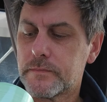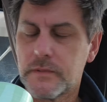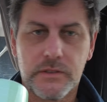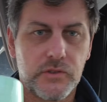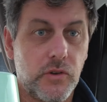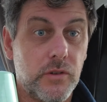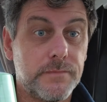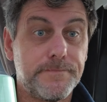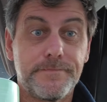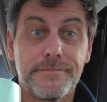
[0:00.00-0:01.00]
It's strong.
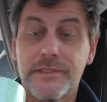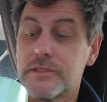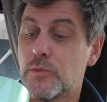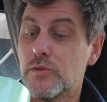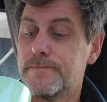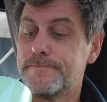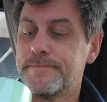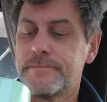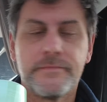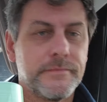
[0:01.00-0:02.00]
It's warm.
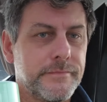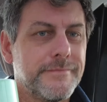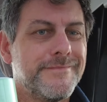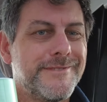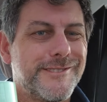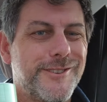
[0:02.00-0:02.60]
It's